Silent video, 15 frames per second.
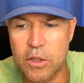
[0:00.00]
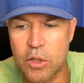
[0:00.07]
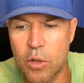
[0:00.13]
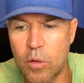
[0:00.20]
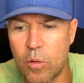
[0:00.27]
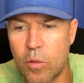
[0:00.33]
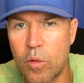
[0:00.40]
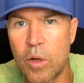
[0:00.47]

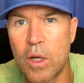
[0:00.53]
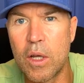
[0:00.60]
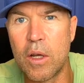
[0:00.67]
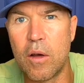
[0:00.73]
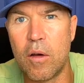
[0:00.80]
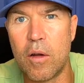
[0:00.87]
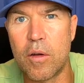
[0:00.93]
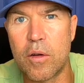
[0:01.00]
toll
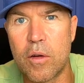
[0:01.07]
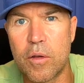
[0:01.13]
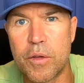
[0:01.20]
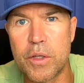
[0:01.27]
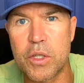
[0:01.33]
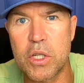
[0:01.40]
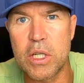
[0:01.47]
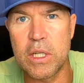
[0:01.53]
on, on
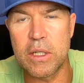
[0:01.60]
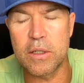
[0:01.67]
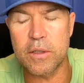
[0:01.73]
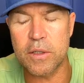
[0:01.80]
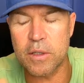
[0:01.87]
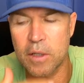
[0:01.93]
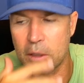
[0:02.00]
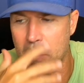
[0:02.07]
the
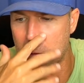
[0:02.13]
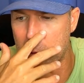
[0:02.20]
Cheetahs.